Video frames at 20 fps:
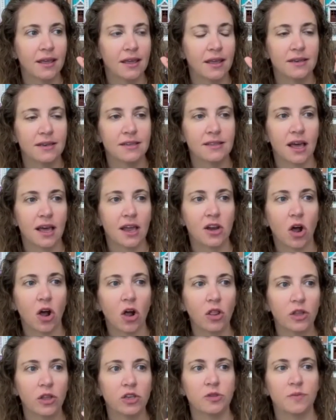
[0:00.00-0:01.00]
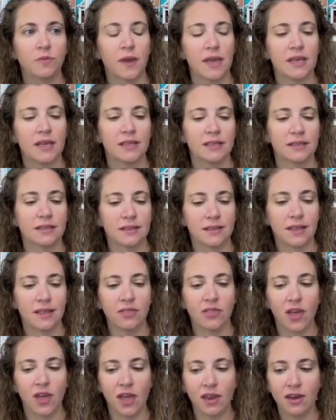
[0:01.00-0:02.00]
to that knowledge base that
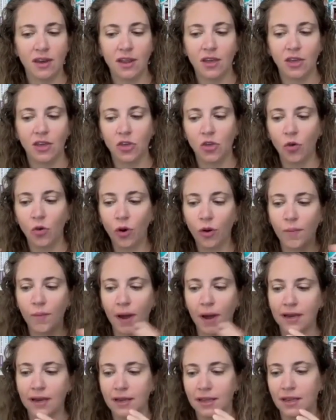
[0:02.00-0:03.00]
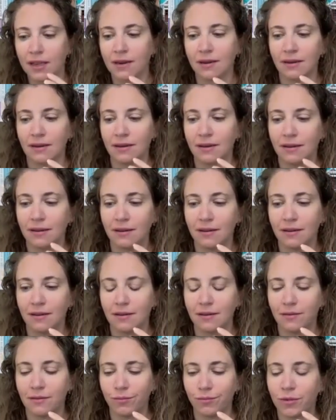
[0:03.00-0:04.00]
then your mind can
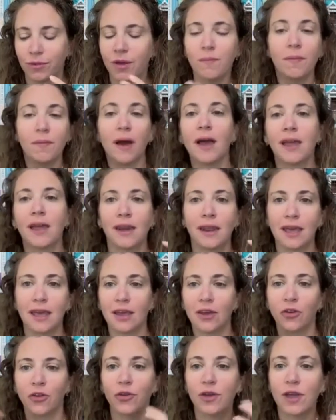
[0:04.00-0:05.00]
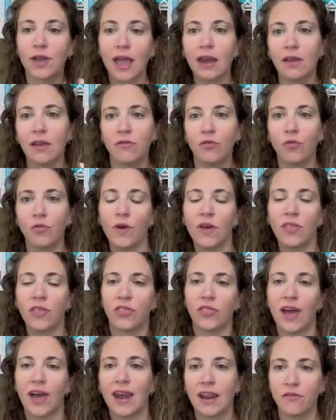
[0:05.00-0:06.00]
combine and get creative with
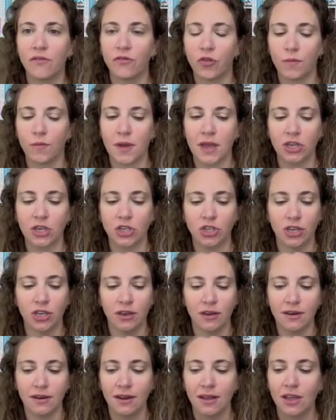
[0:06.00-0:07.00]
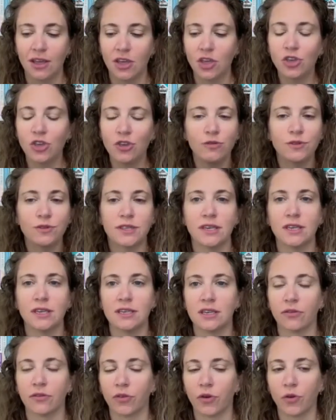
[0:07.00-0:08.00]
that information, use it in
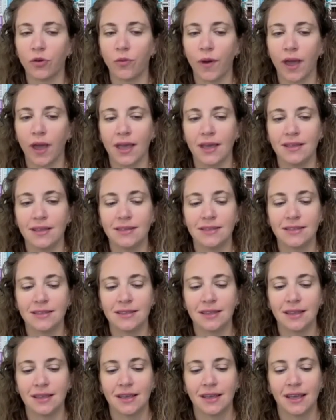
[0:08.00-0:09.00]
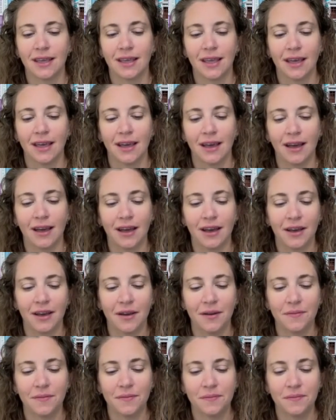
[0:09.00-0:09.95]
different ways. Yeah.